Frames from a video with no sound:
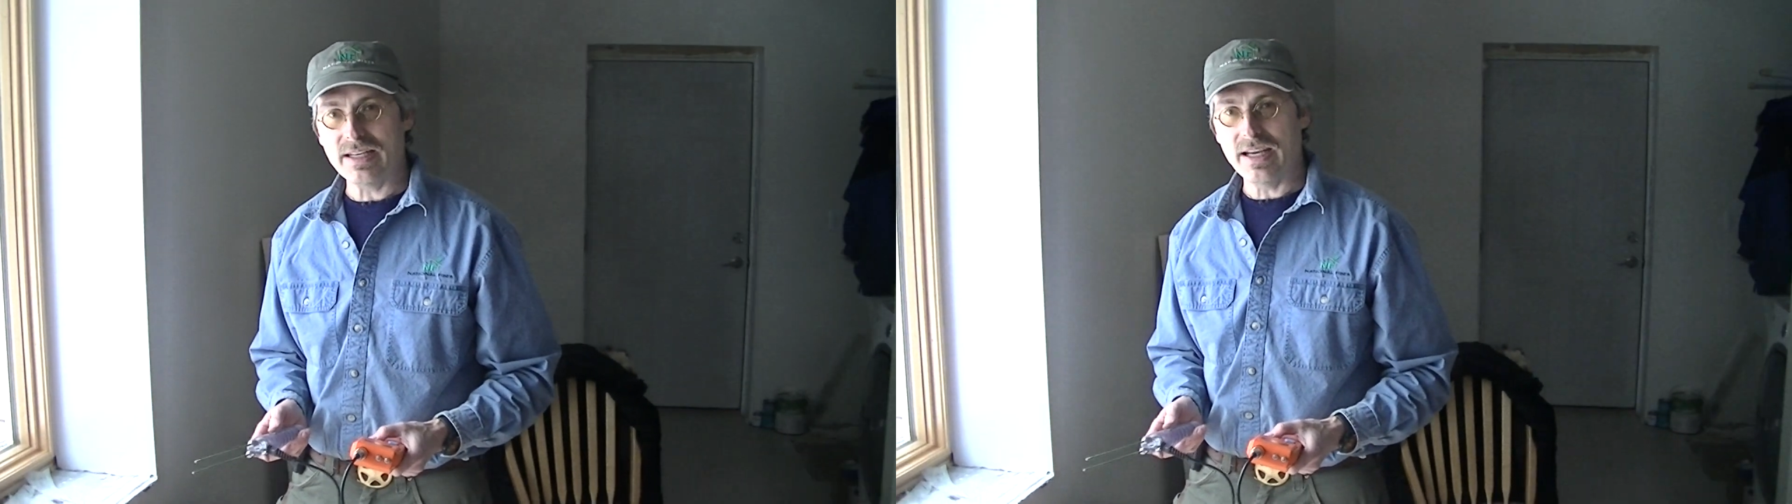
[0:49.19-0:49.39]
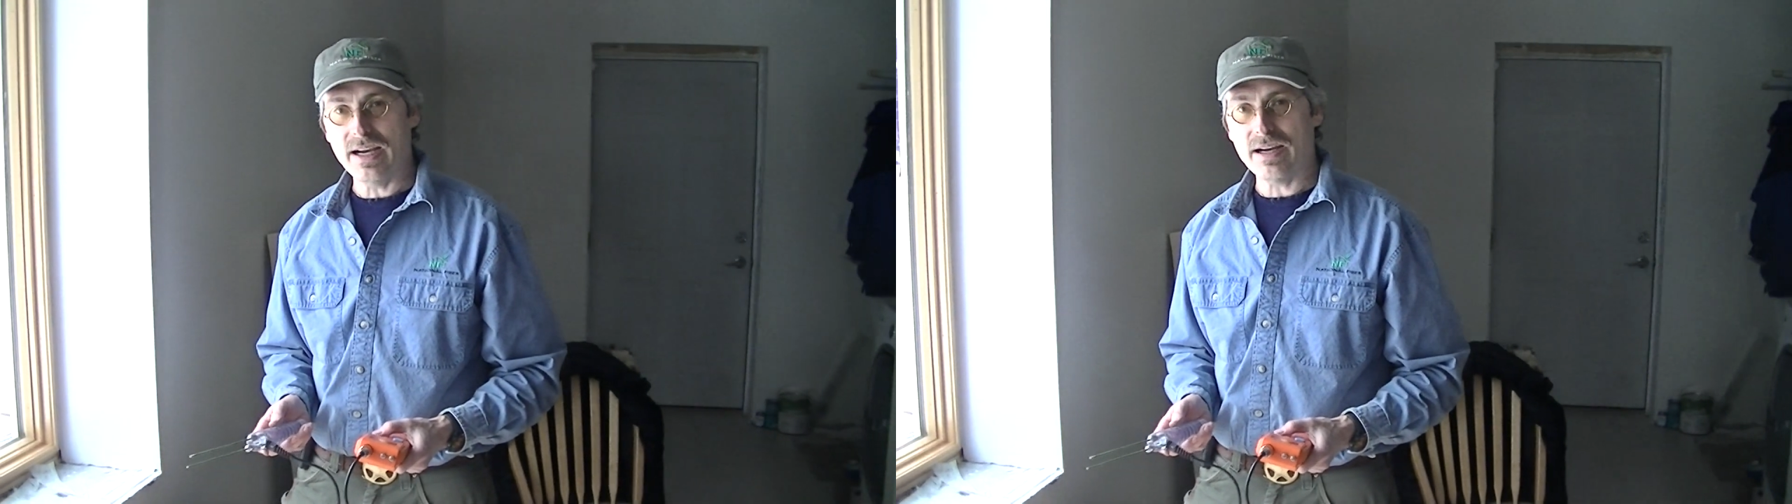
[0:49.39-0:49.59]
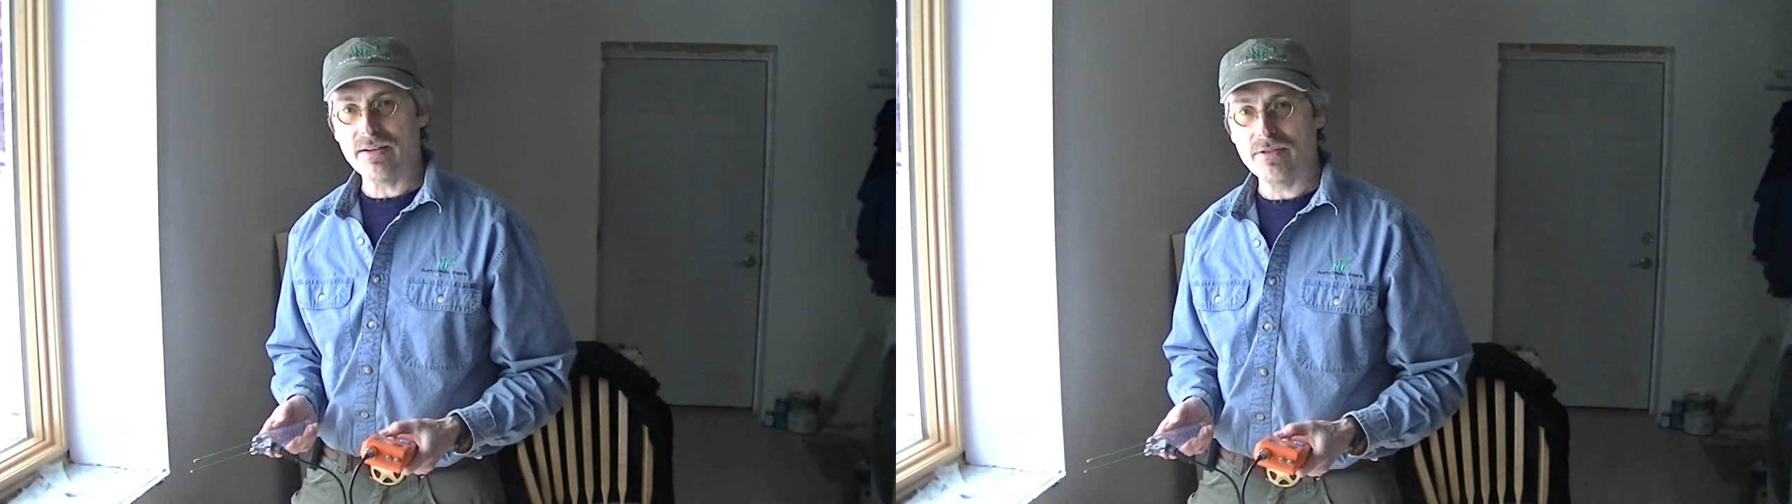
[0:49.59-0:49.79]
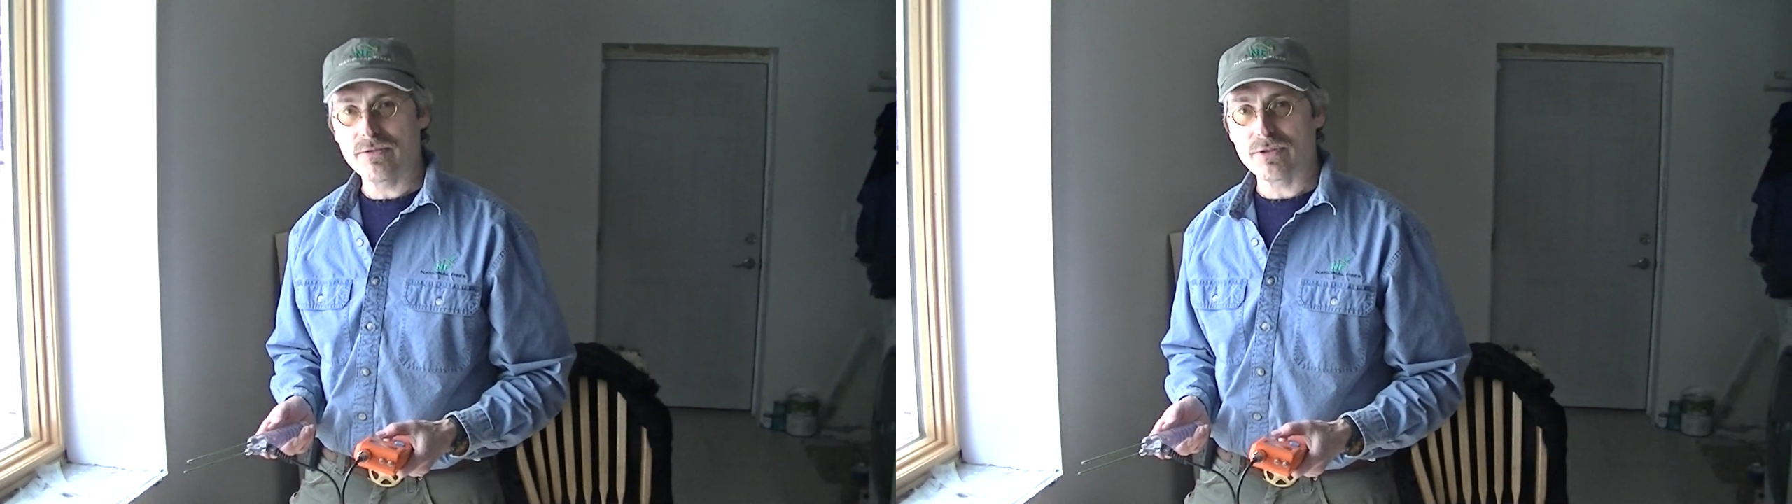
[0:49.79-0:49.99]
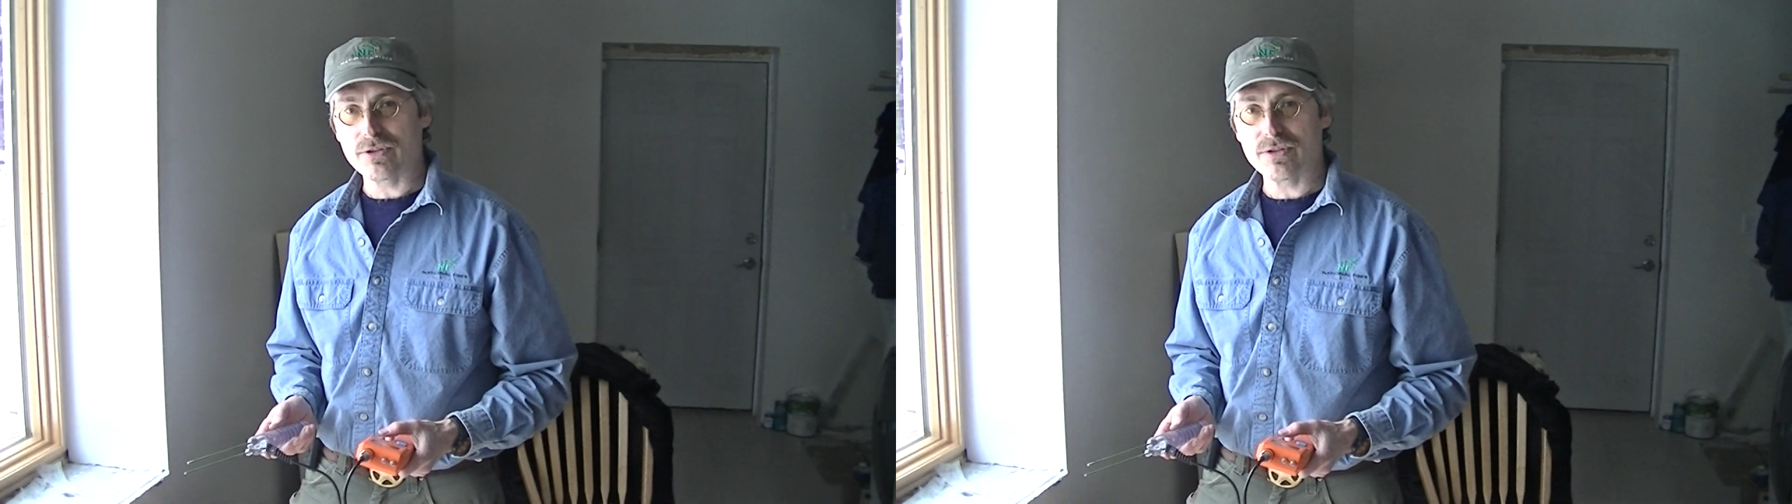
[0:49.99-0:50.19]
Yeah,
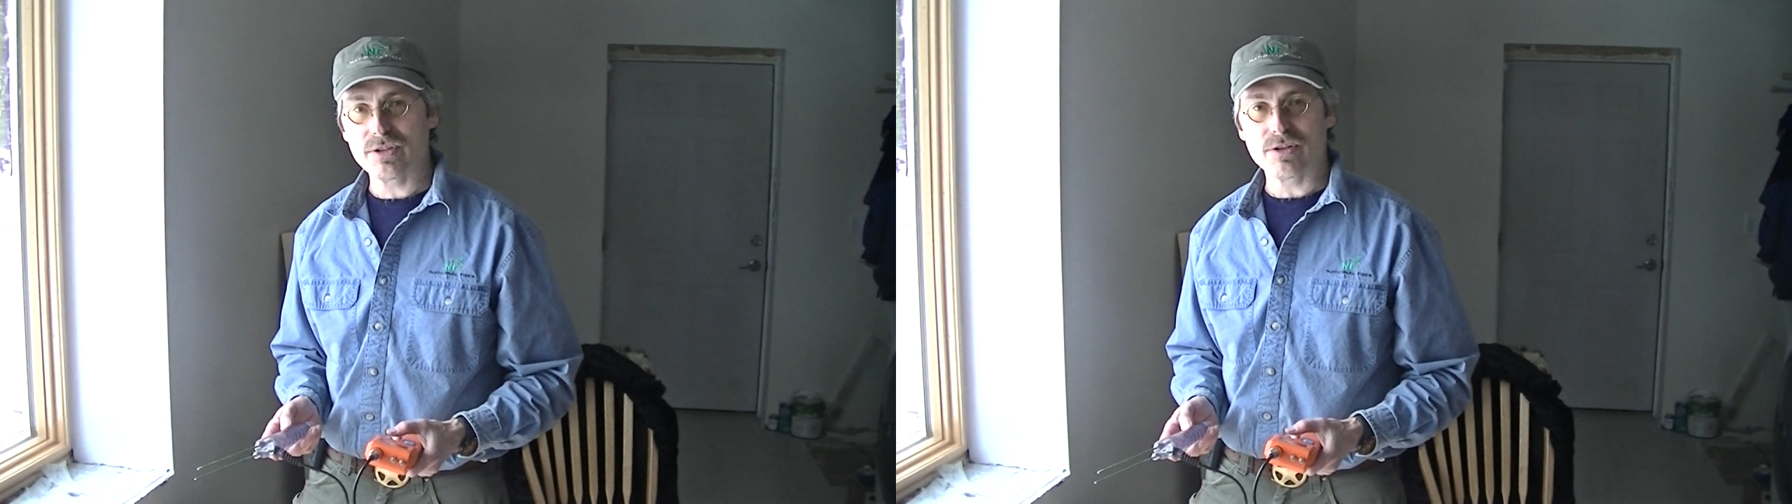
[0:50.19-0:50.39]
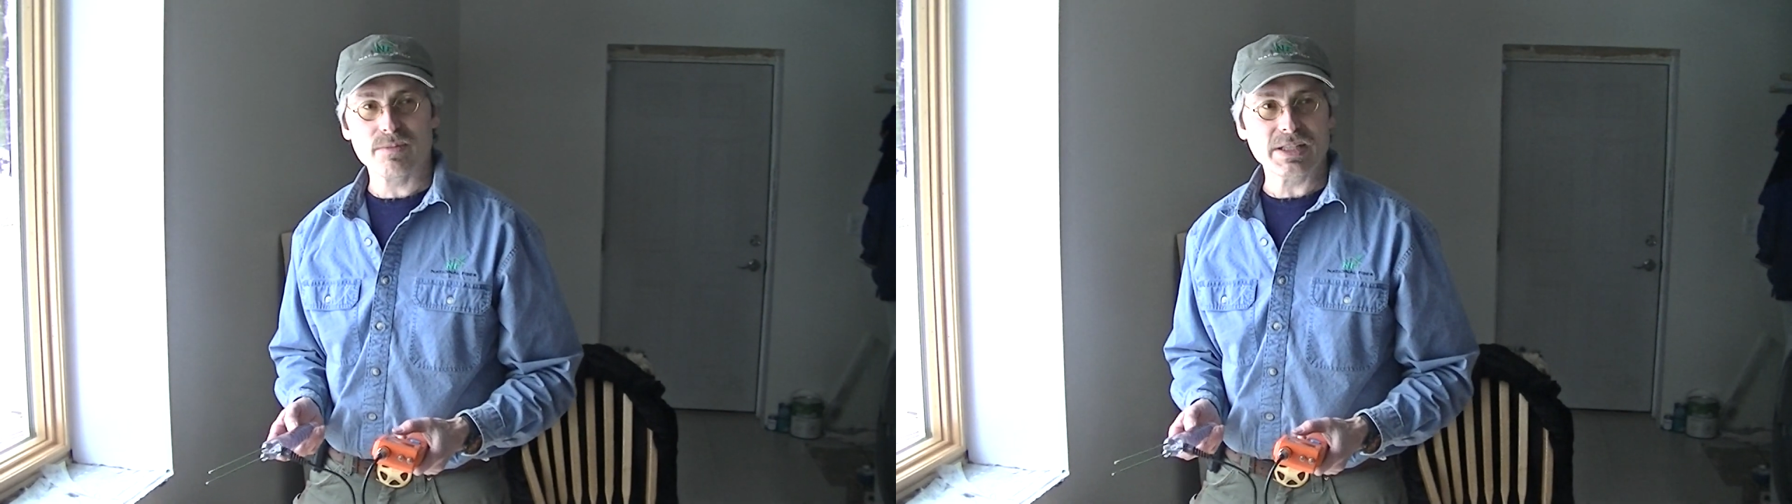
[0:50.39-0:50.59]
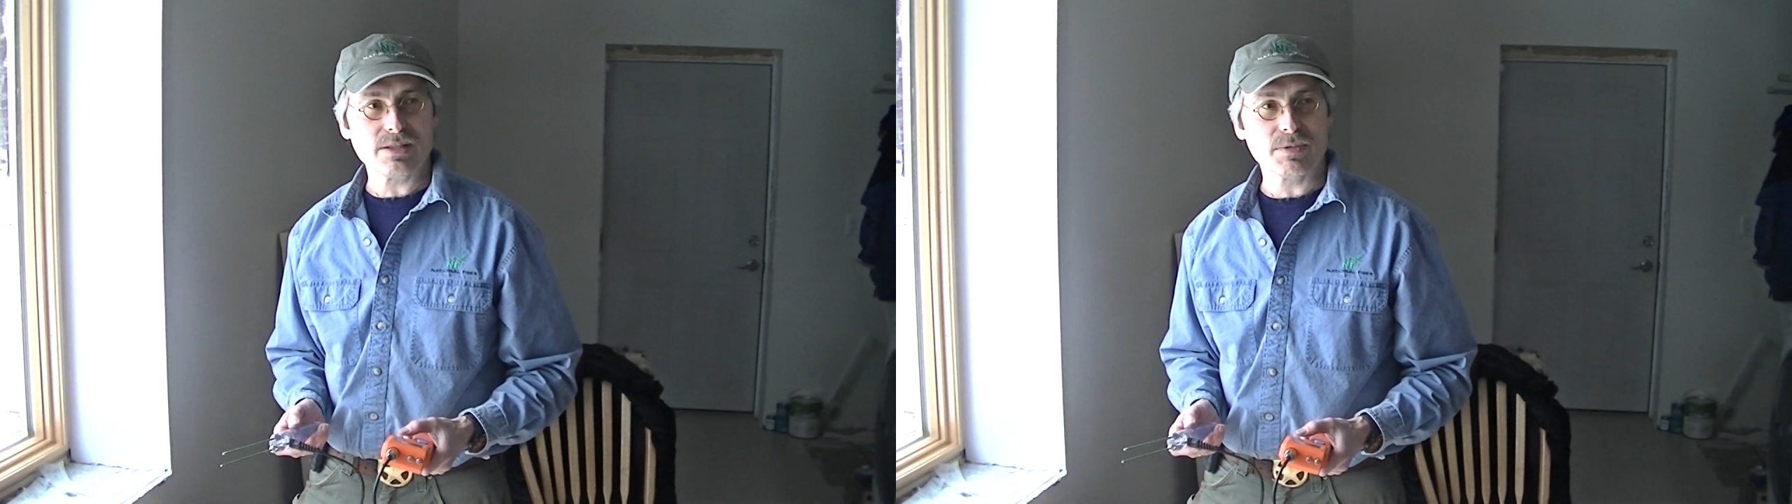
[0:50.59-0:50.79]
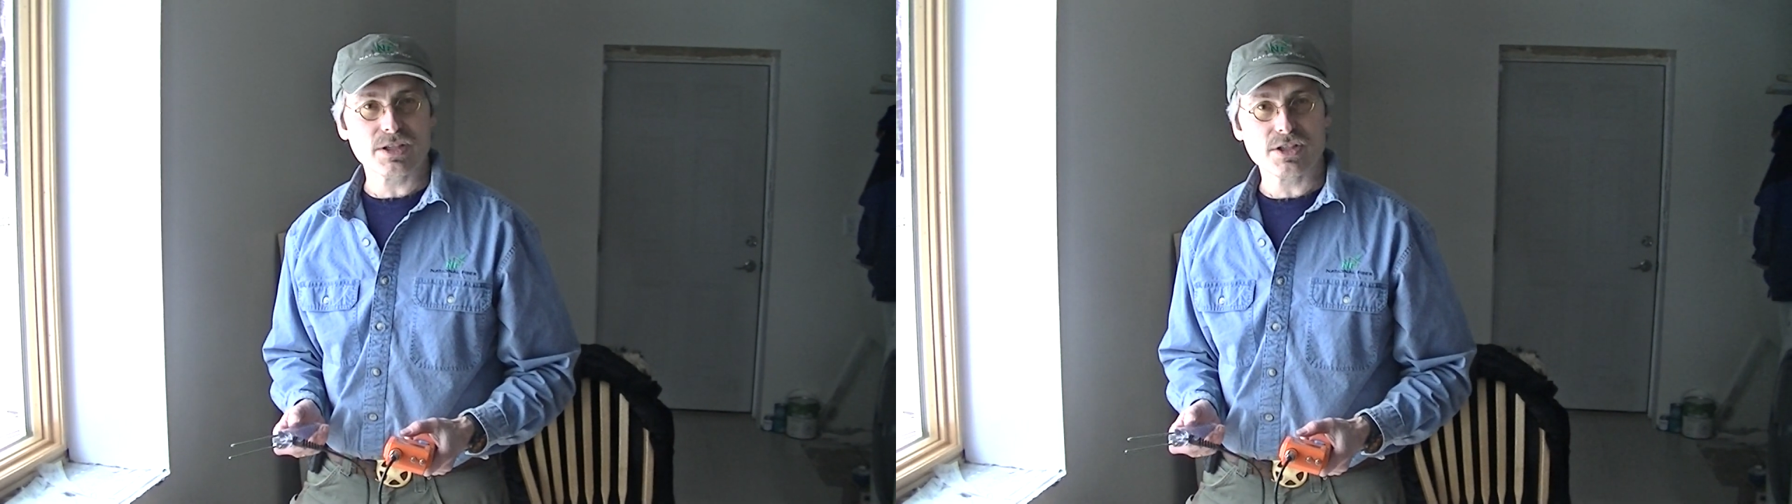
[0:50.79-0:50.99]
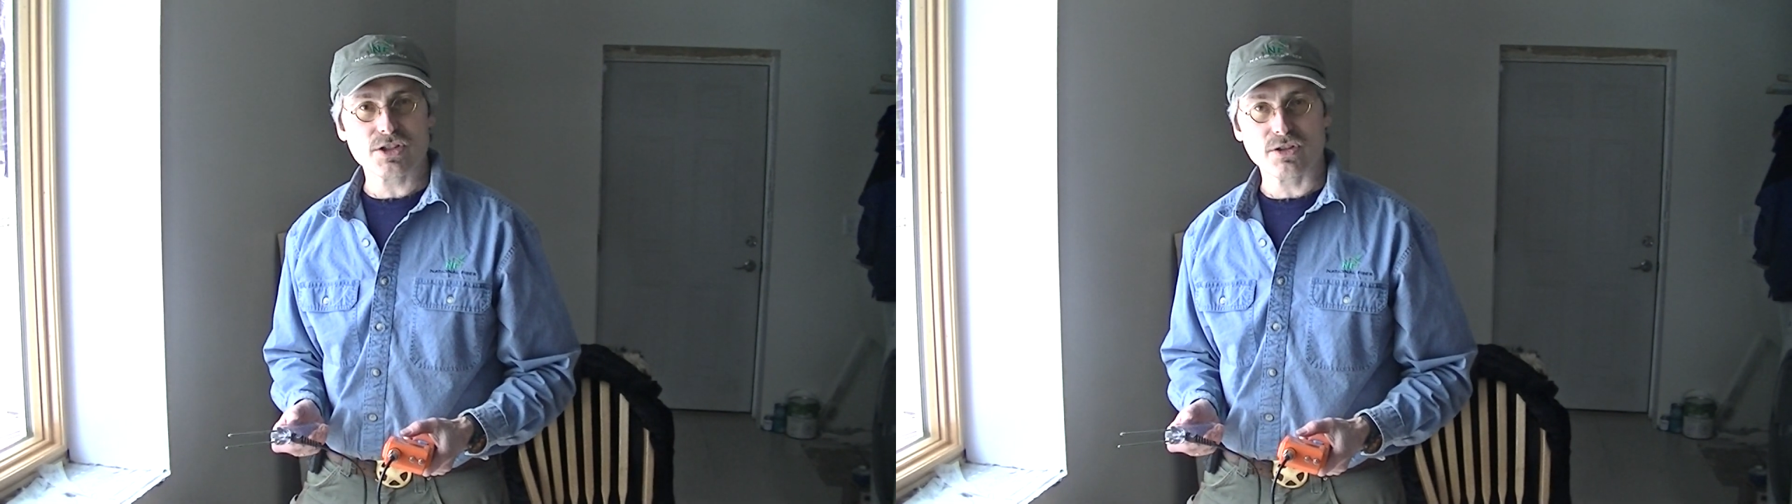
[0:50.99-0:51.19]
for there to be some
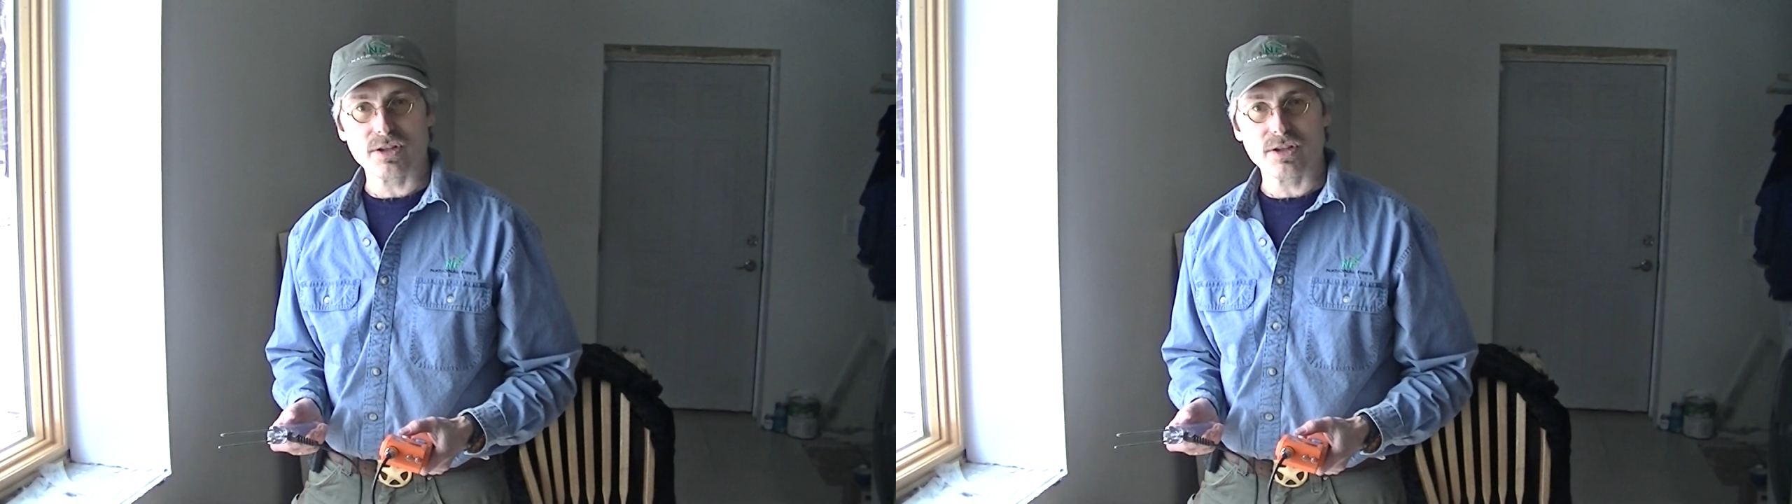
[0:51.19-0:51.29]
concern